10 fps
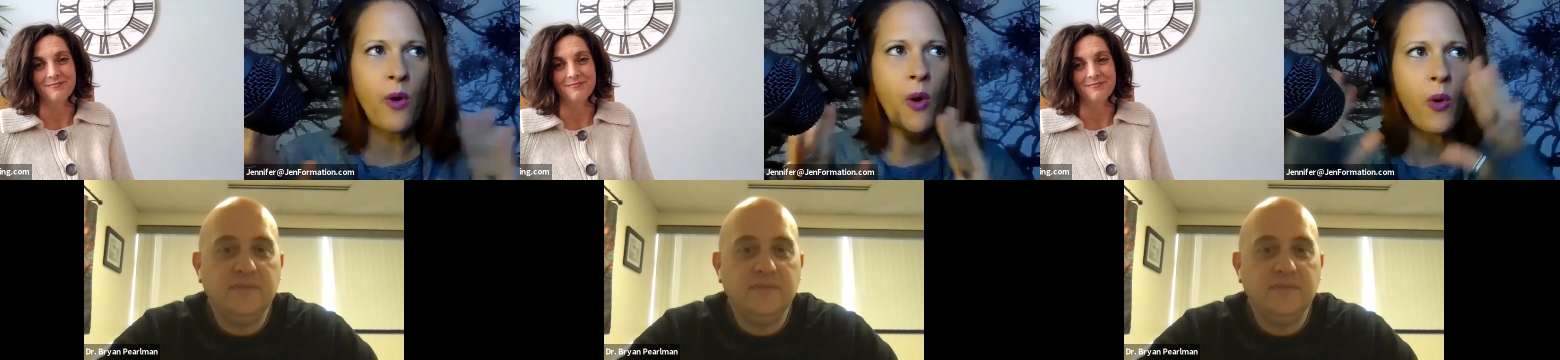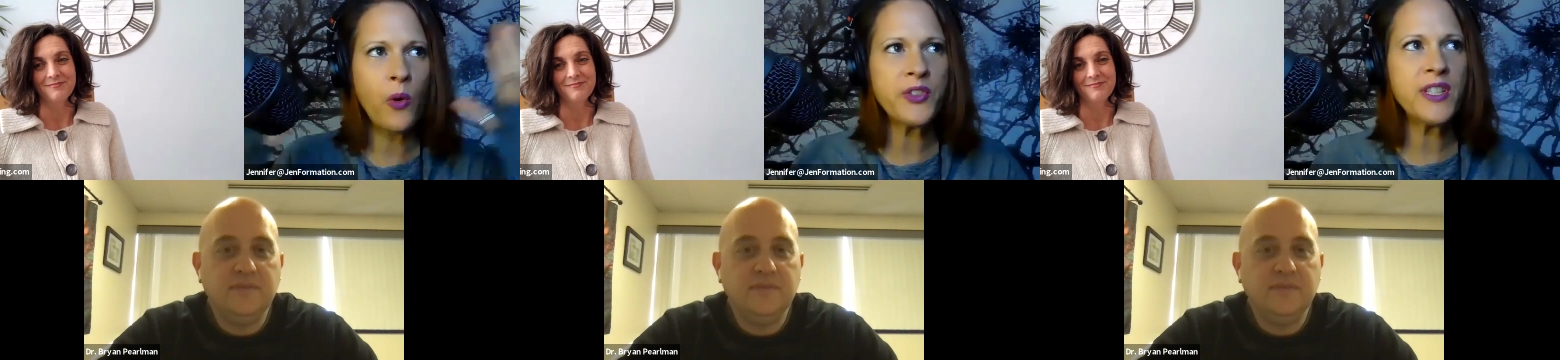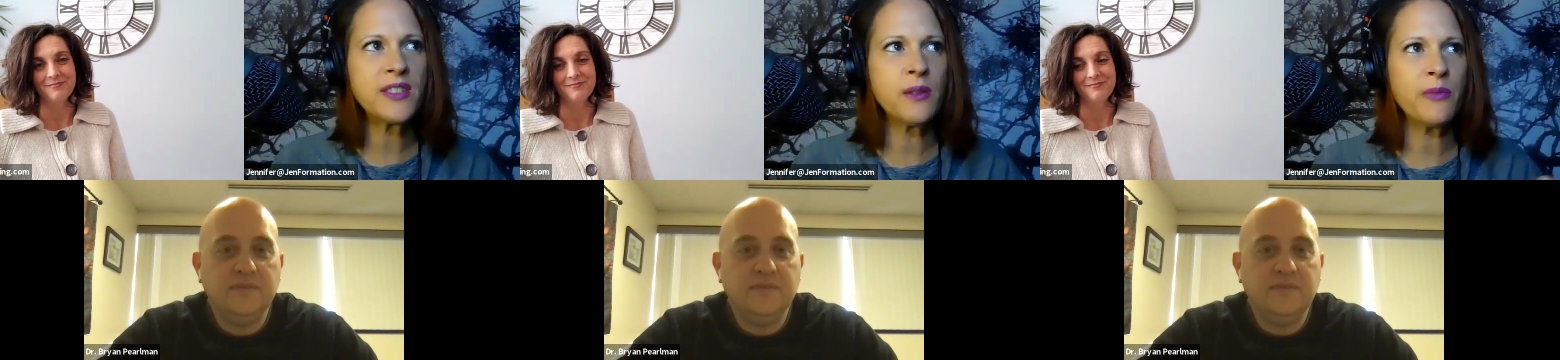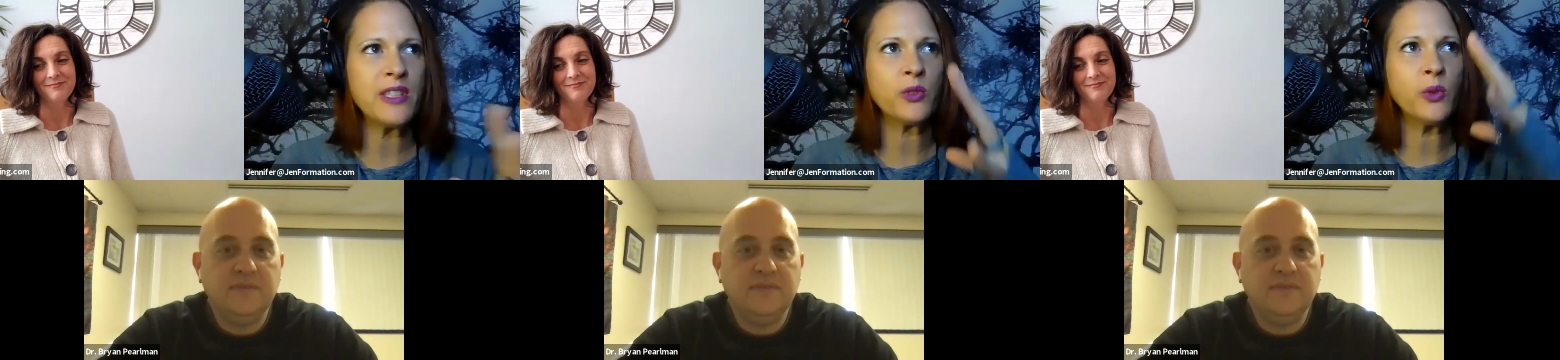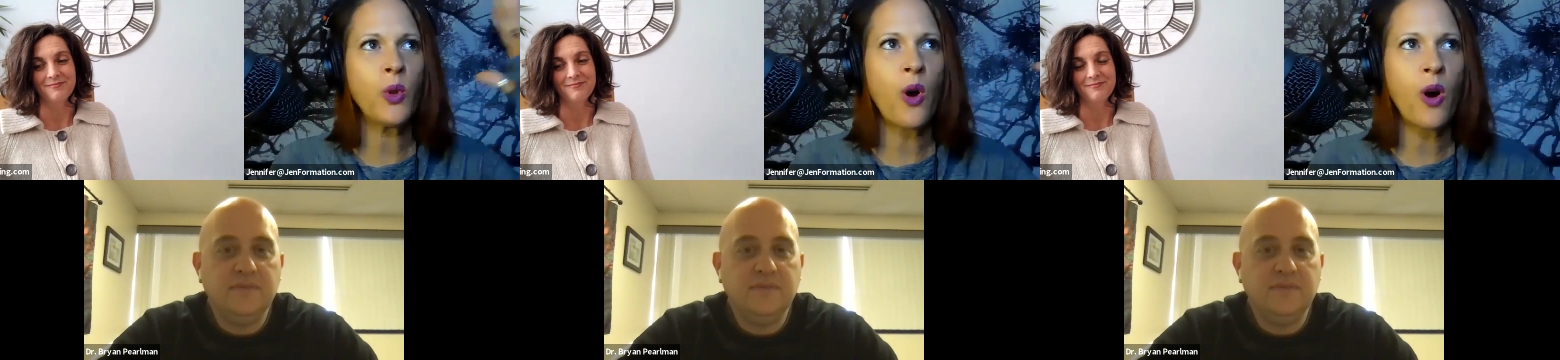Speaker 1: whole system, this
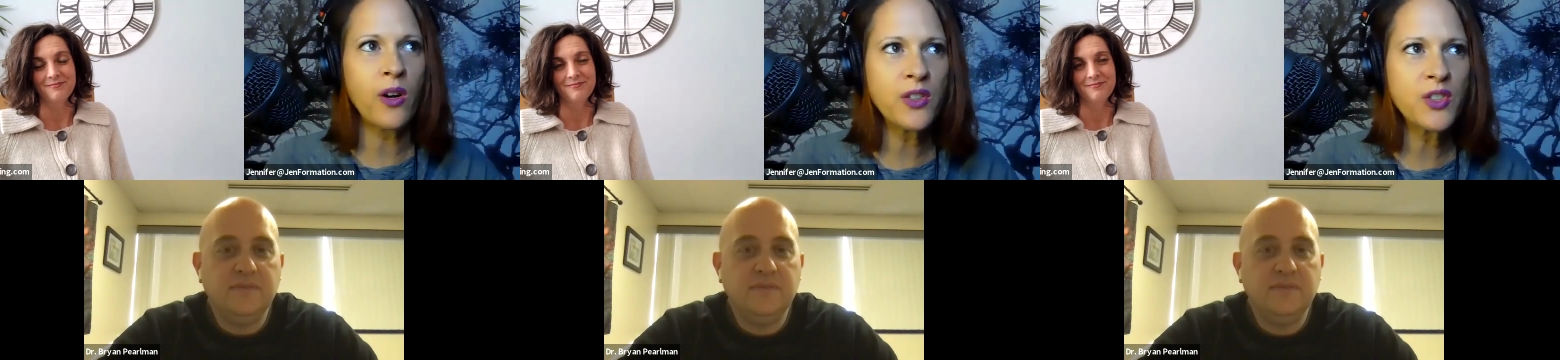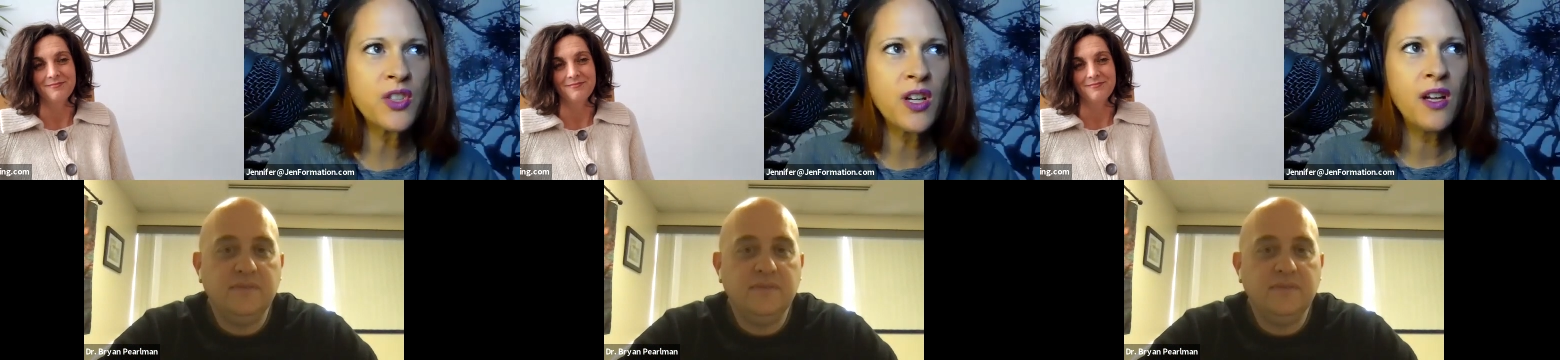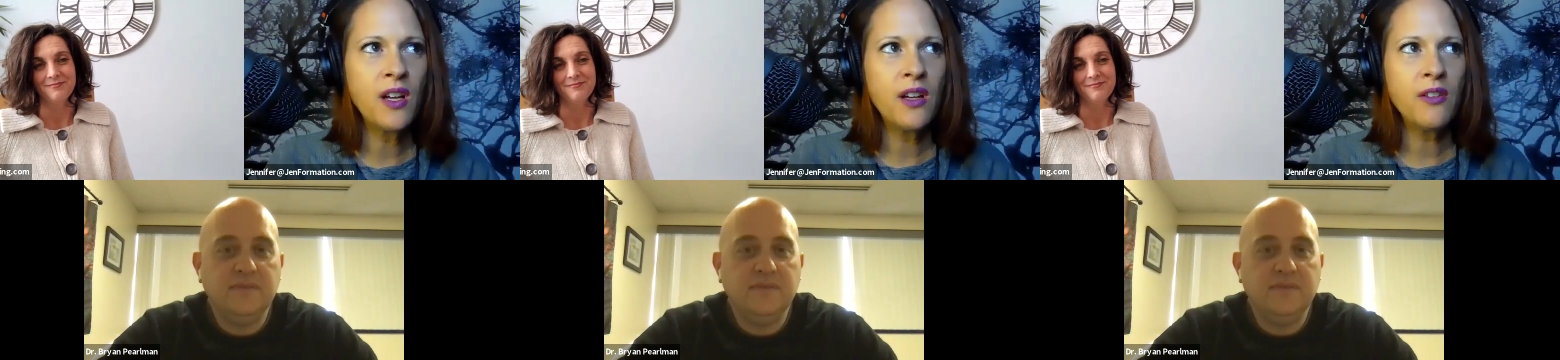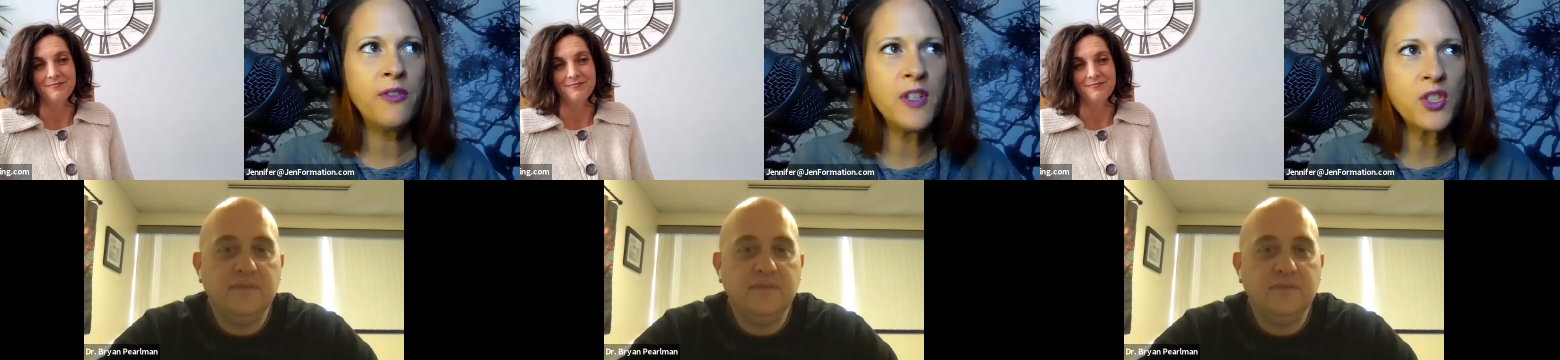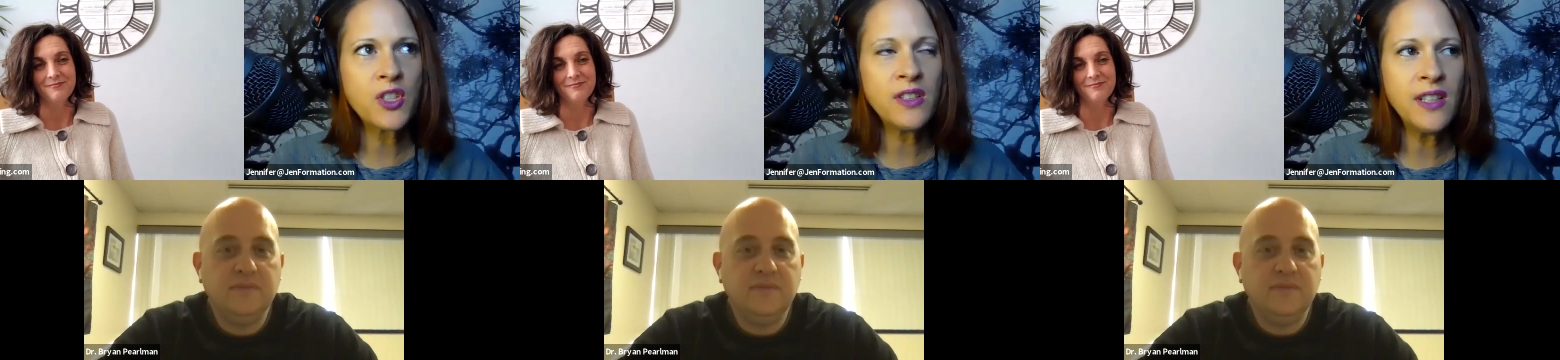large
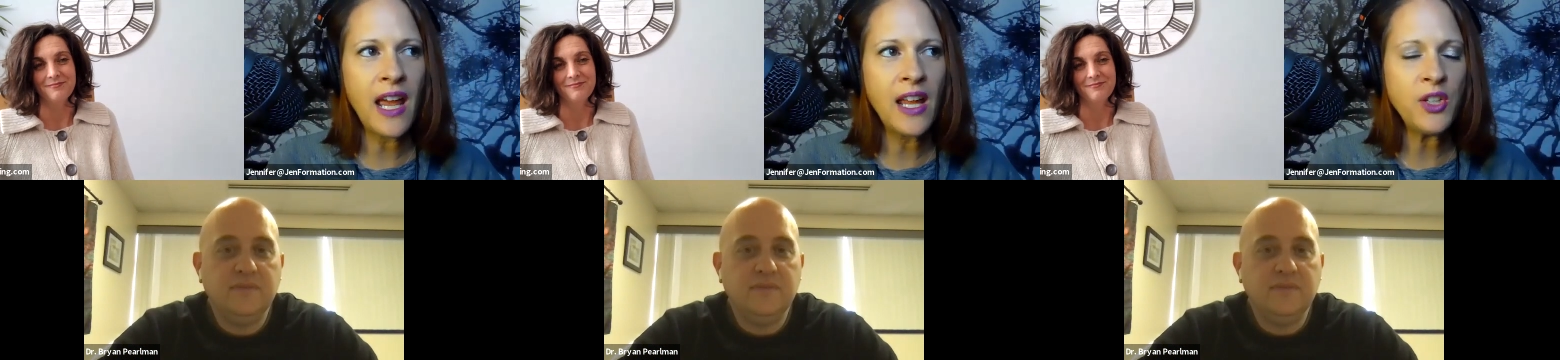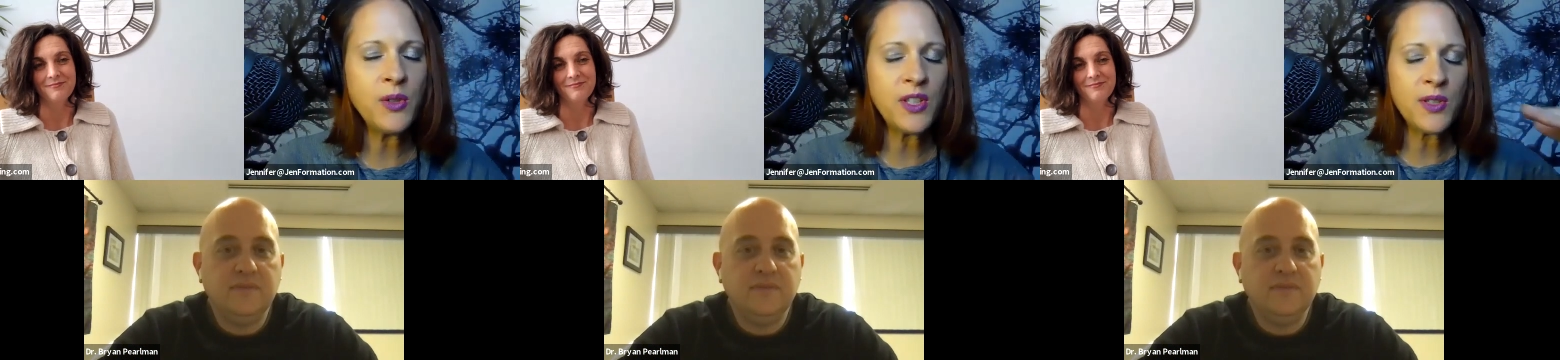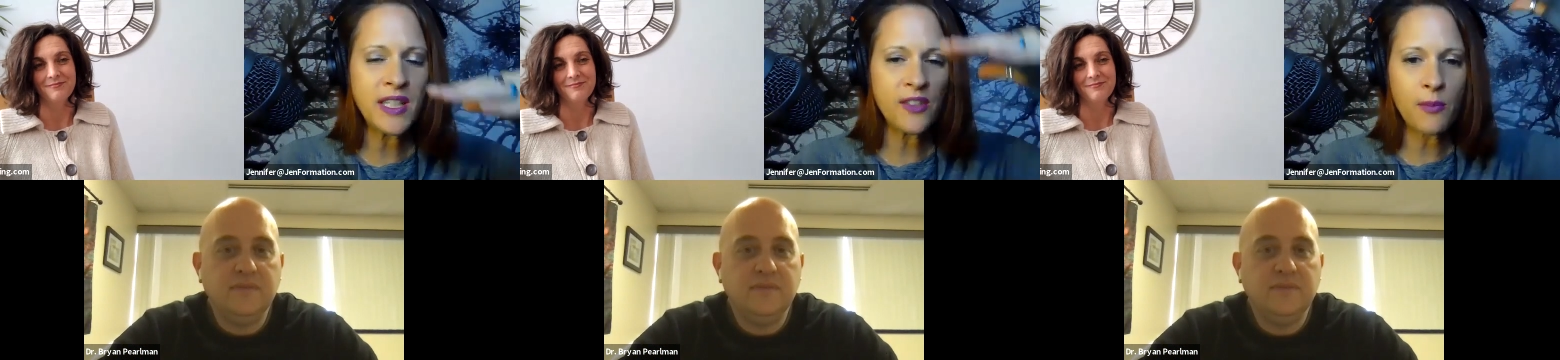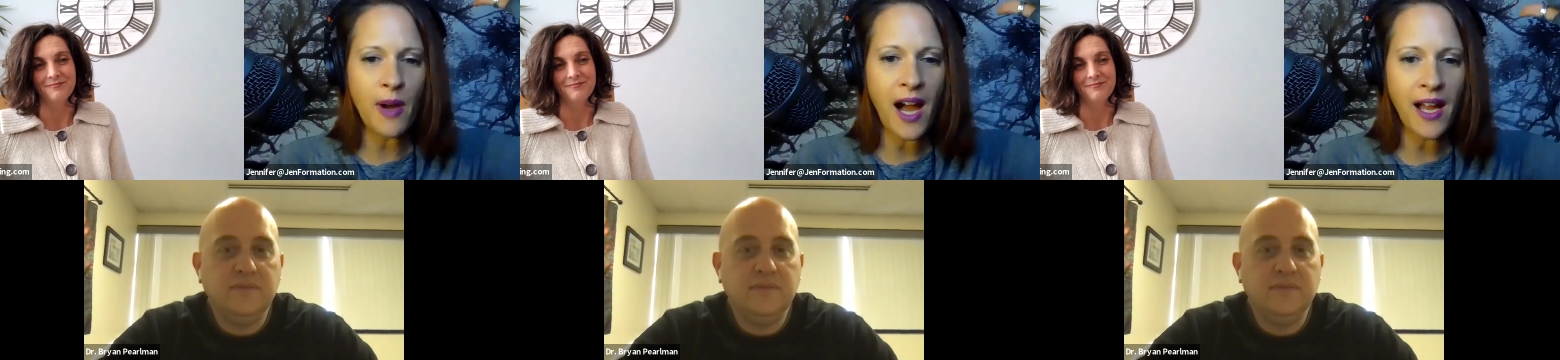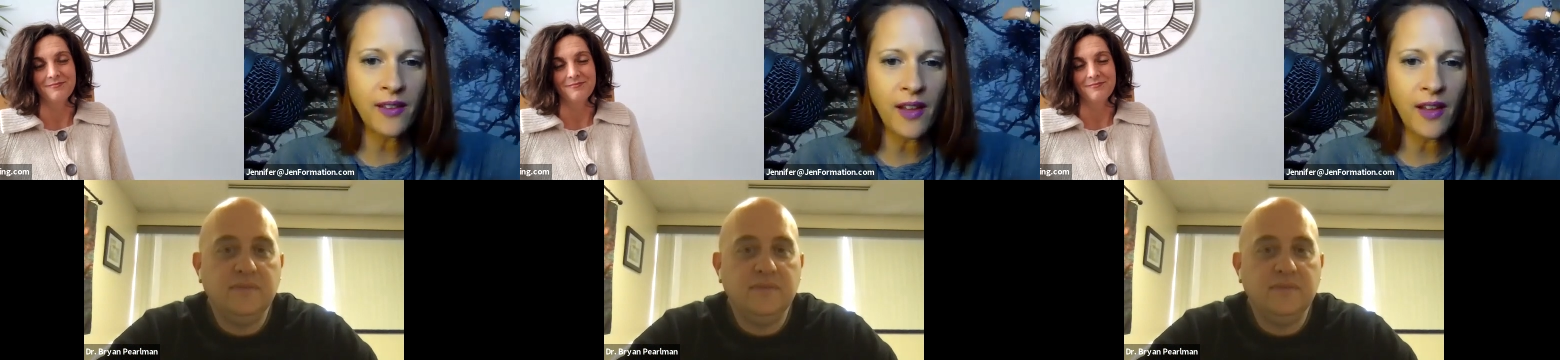vision, and you, you see it from a high